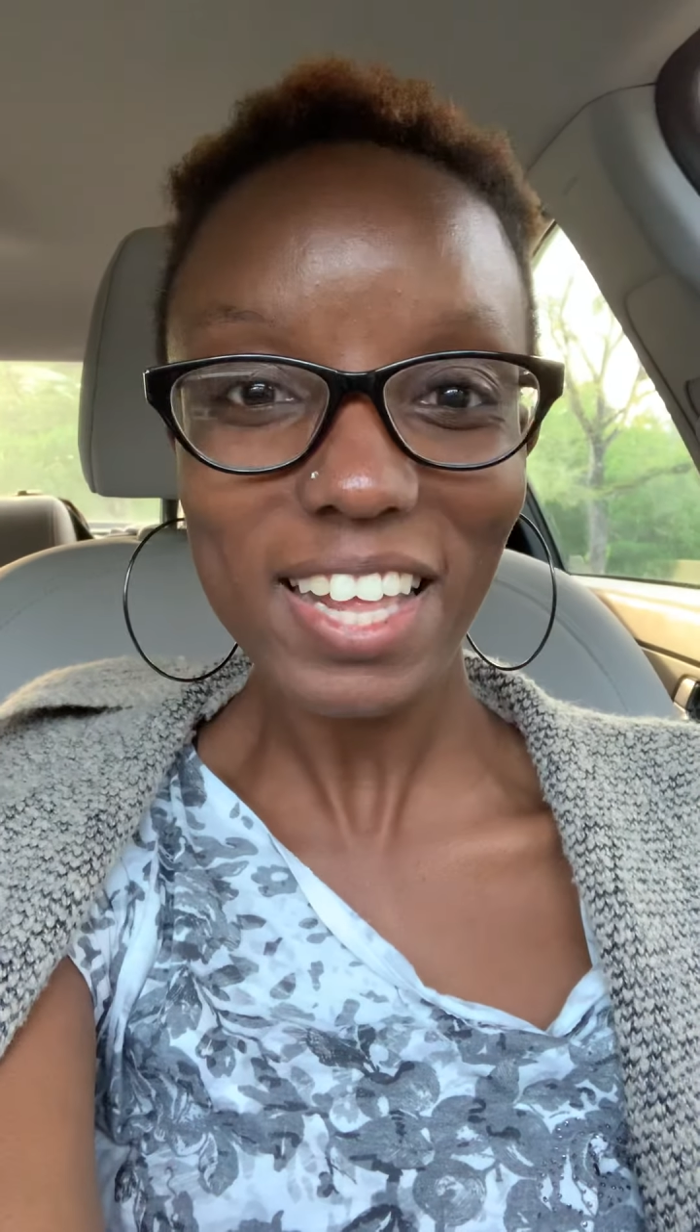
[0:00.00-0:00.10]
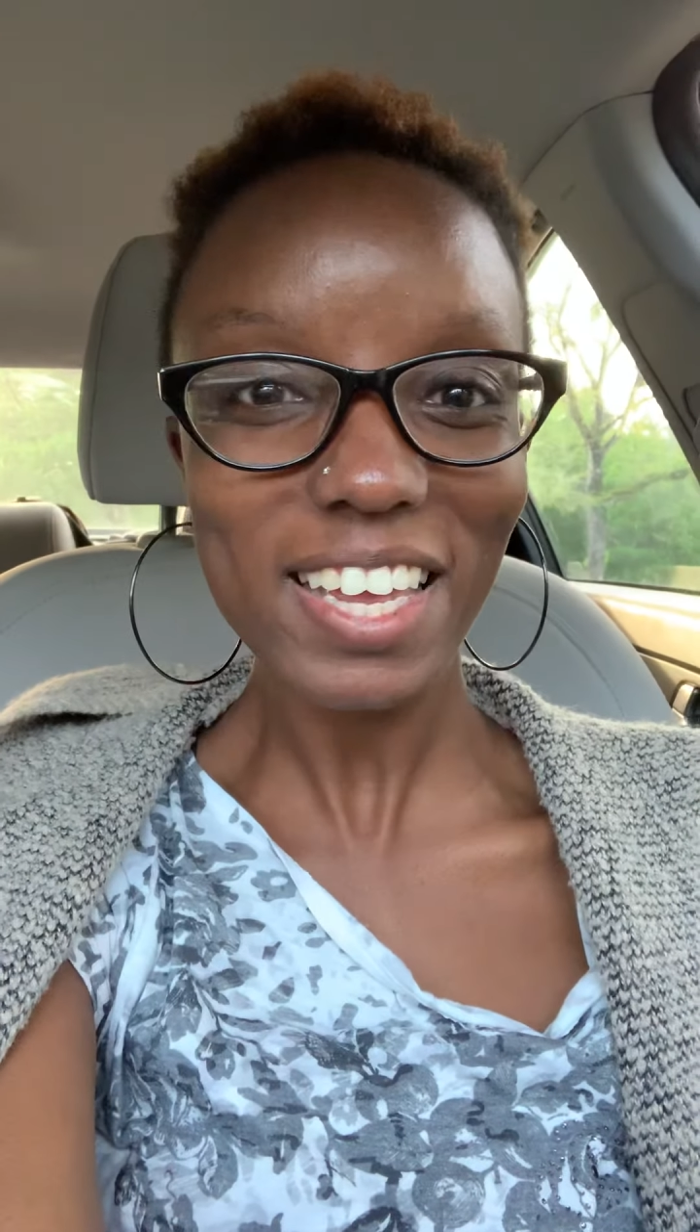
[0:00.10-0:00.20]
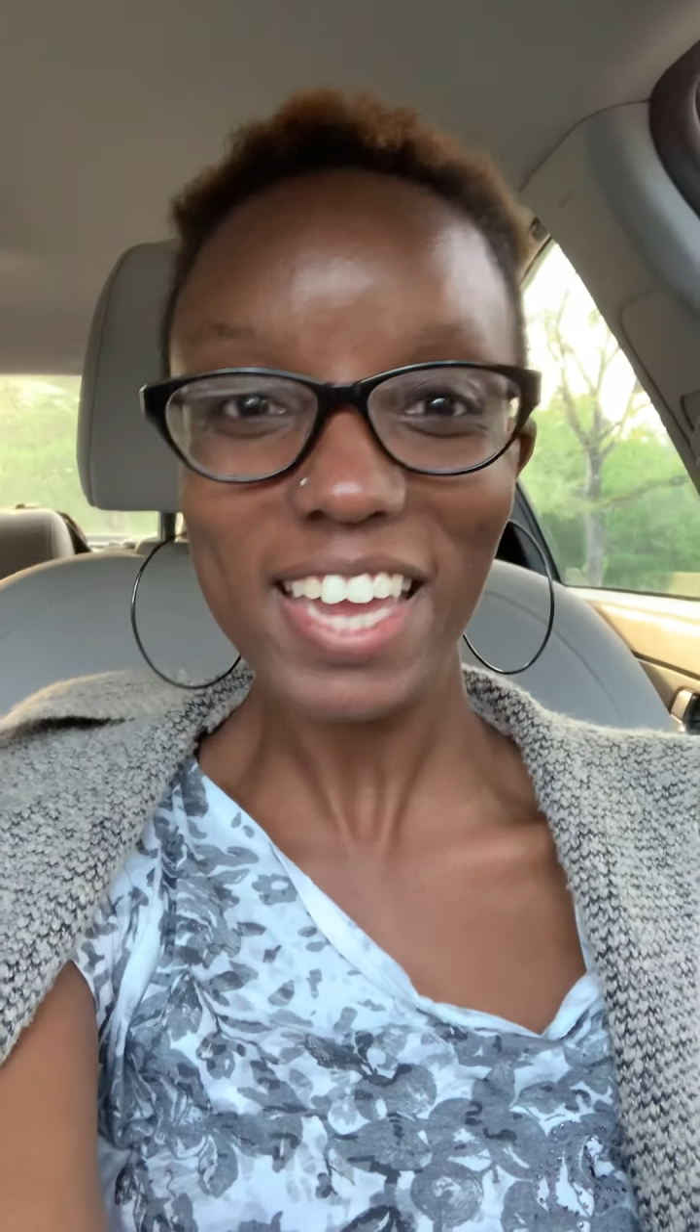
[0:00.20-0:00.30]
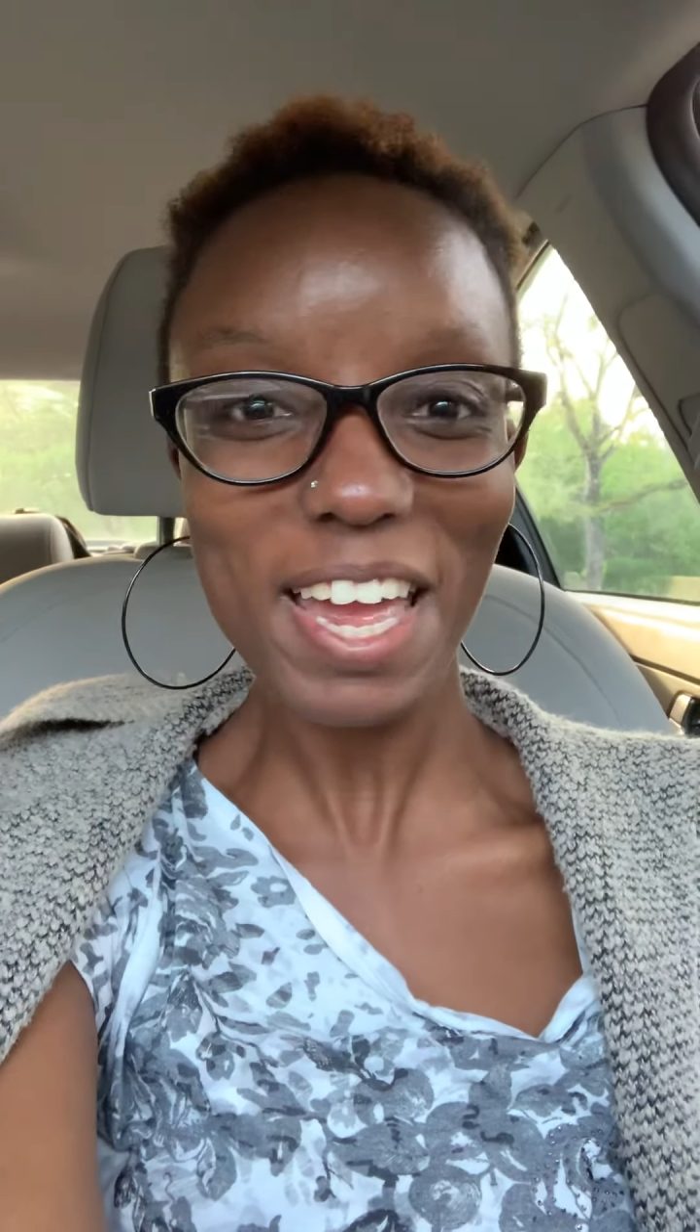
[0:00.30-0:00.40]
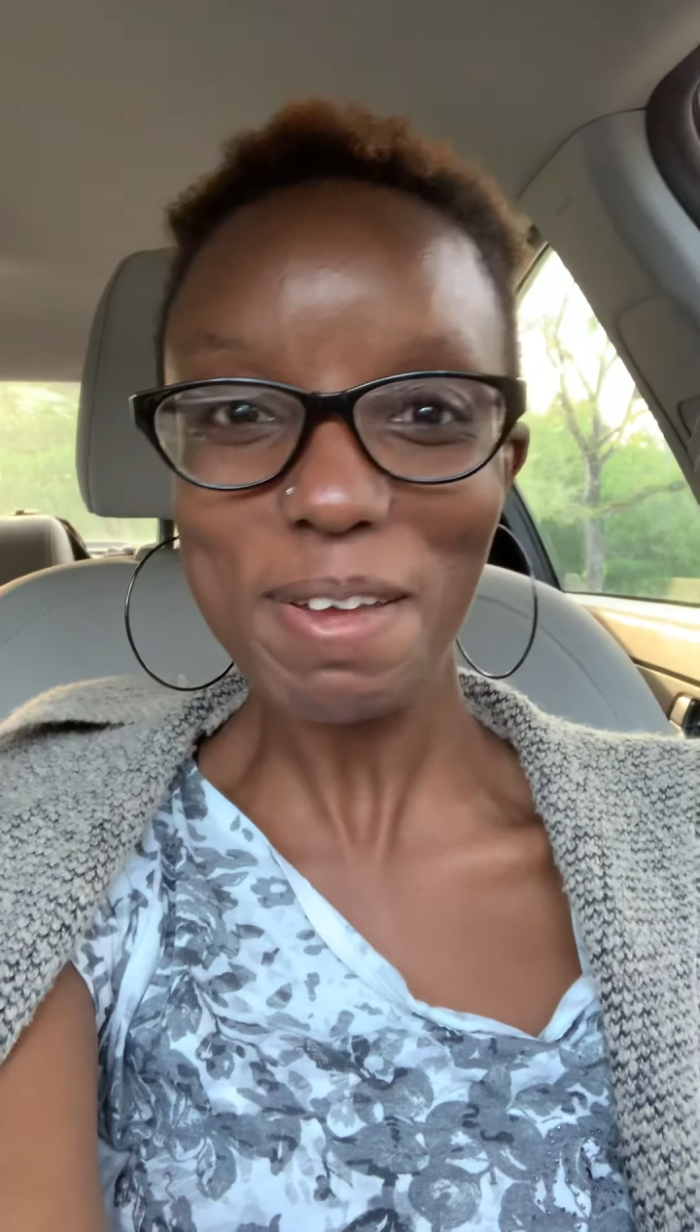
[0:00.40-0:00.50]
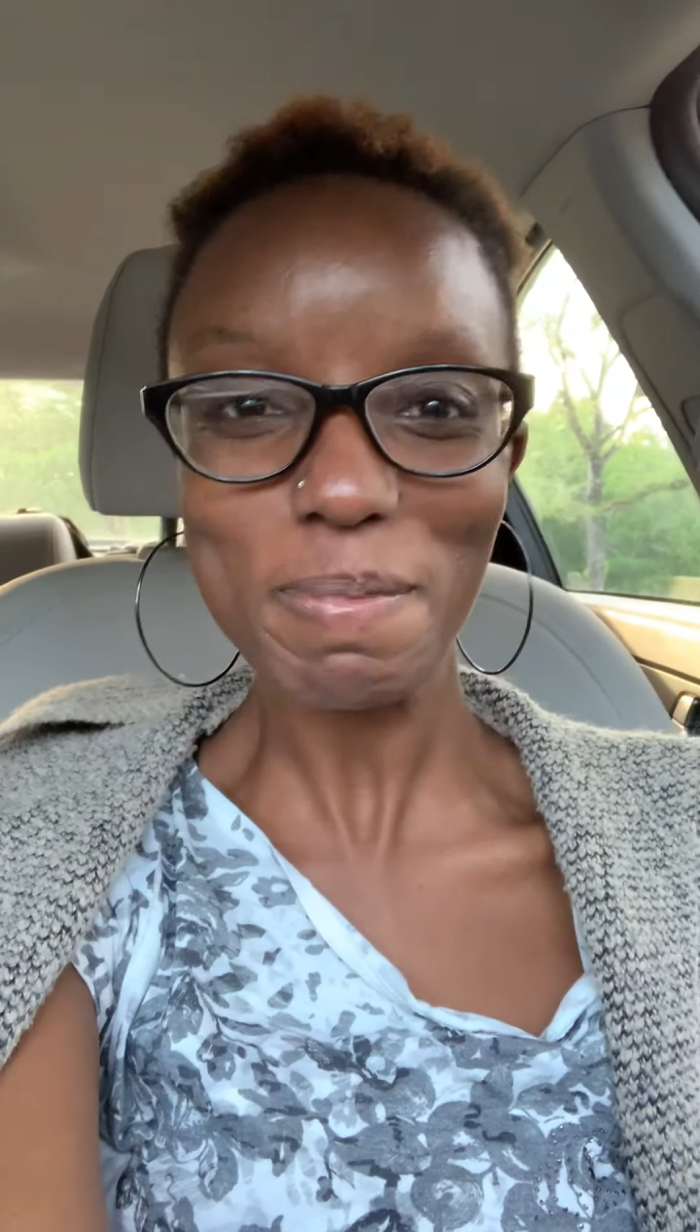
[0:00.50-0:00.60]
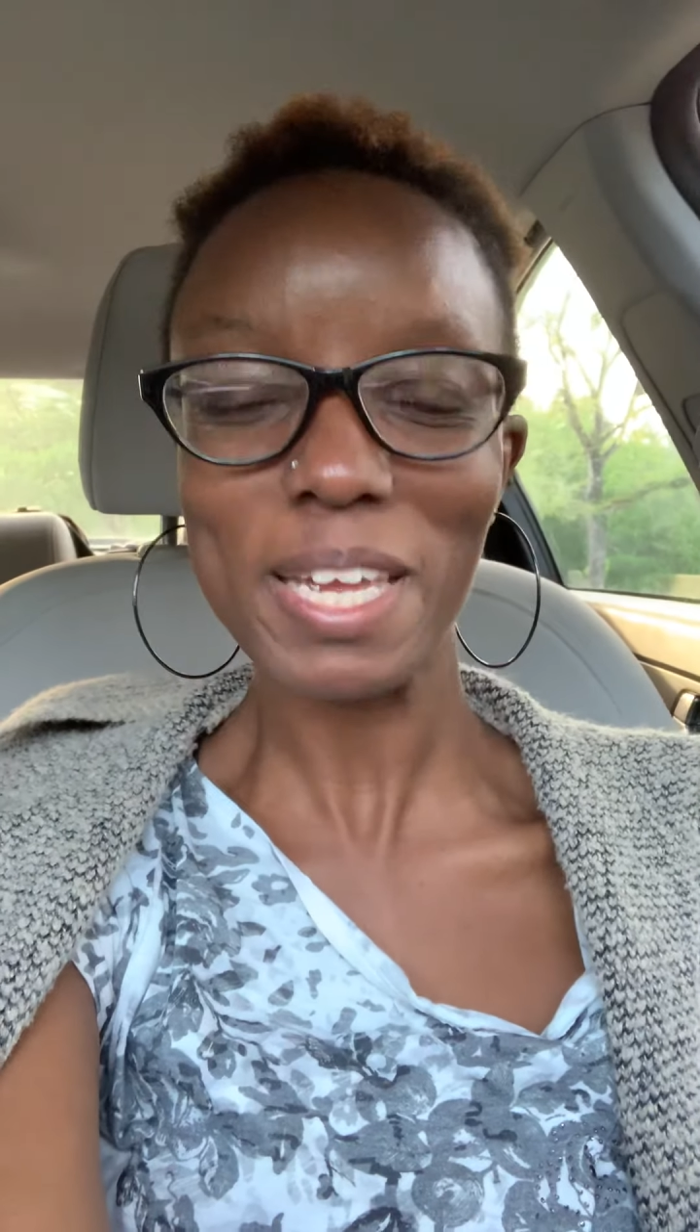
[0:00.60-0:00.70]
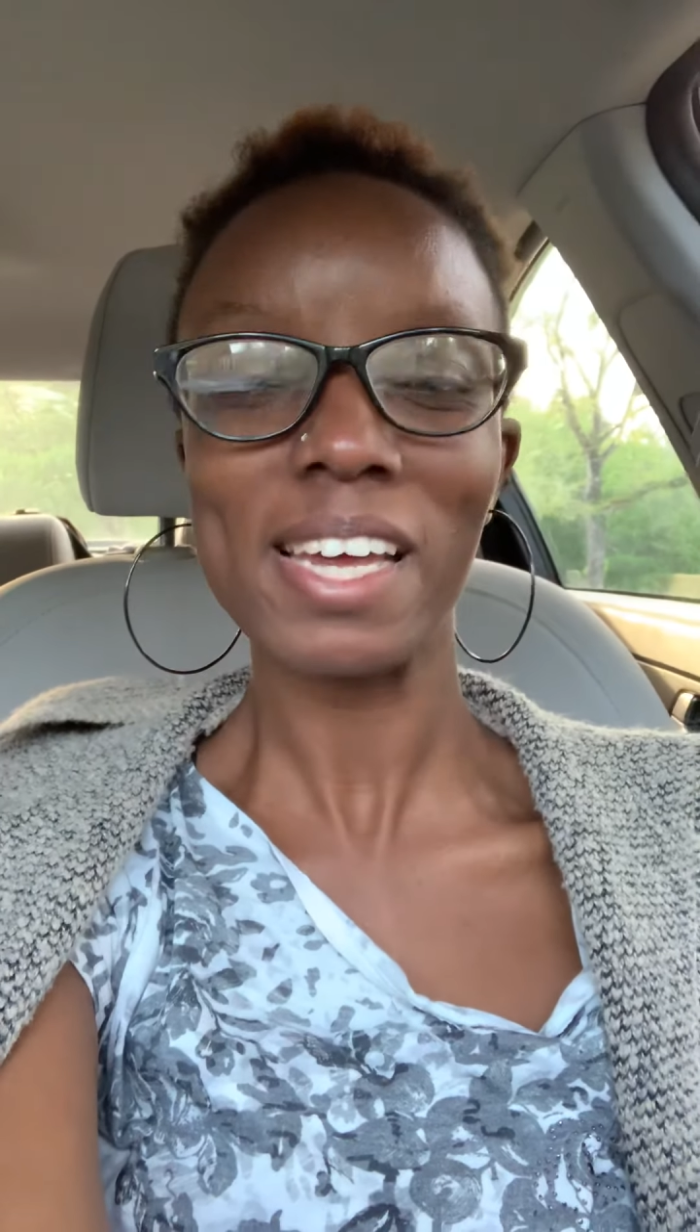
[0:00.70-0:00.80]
It can't be.